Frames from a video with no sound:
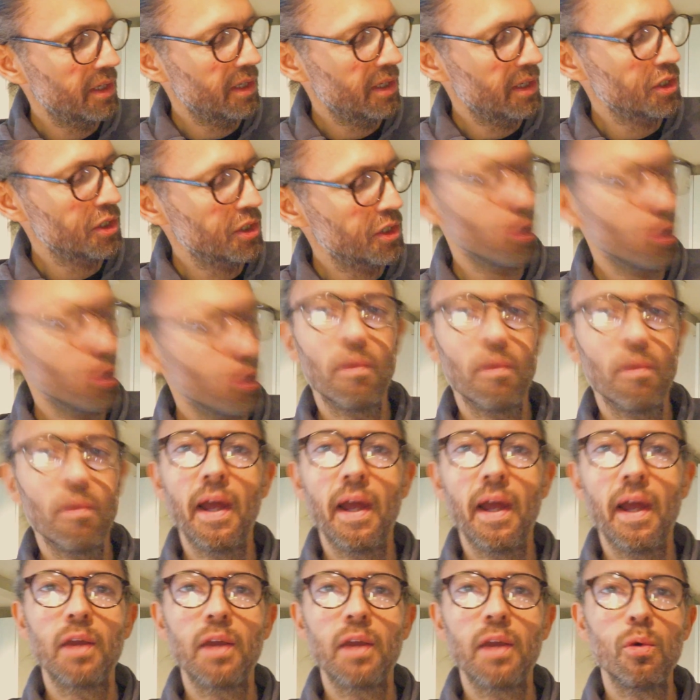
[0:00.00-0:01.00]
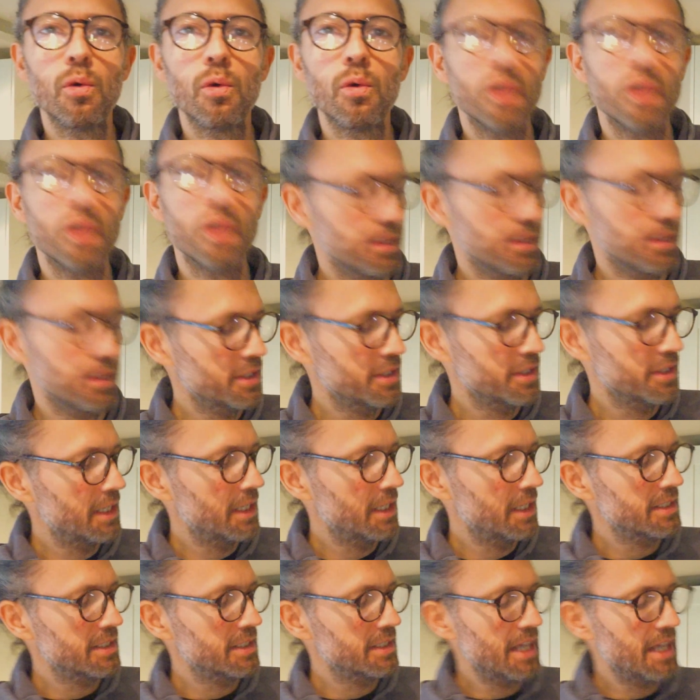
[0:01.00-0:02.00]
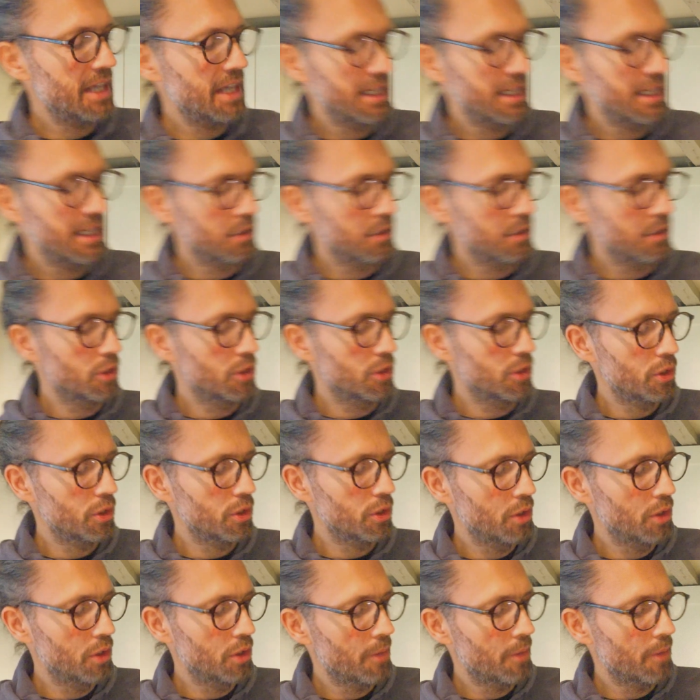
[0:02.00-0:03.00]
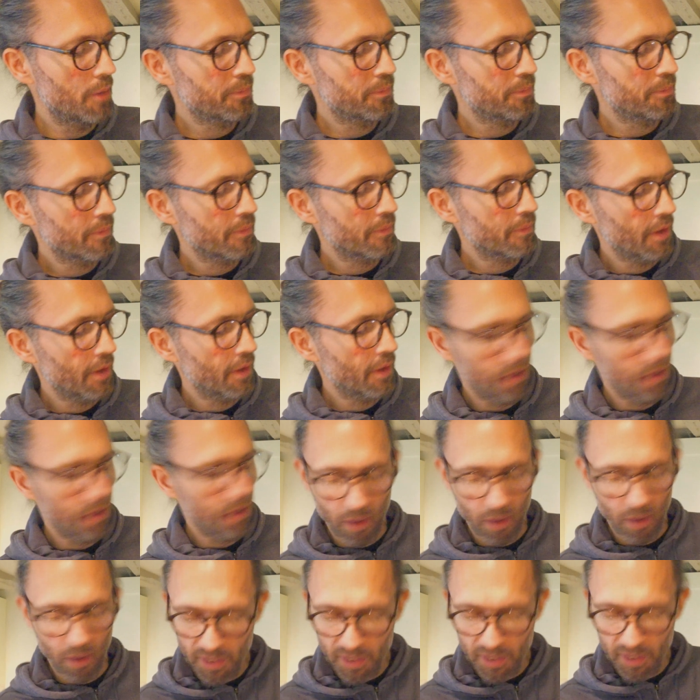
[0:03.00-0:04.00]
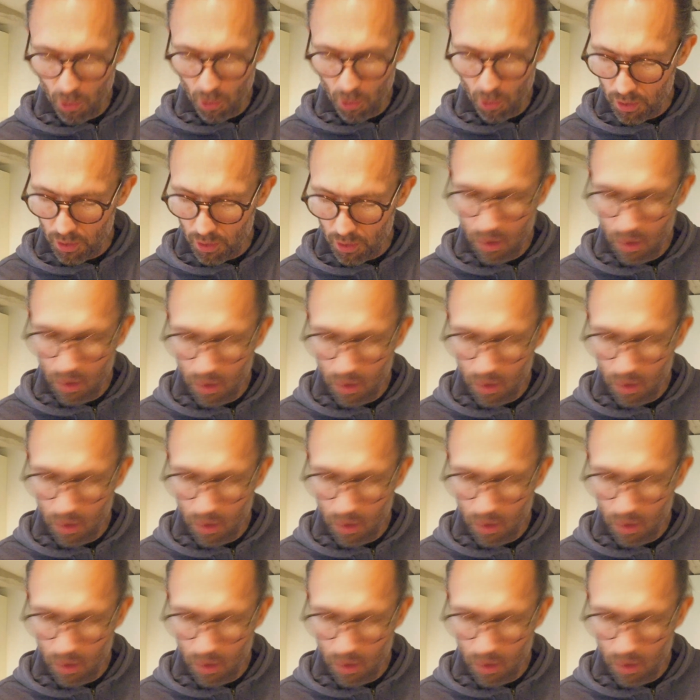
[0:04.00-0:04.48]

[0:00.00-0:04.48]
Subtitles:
the top right hand corner there's a little scanning icon,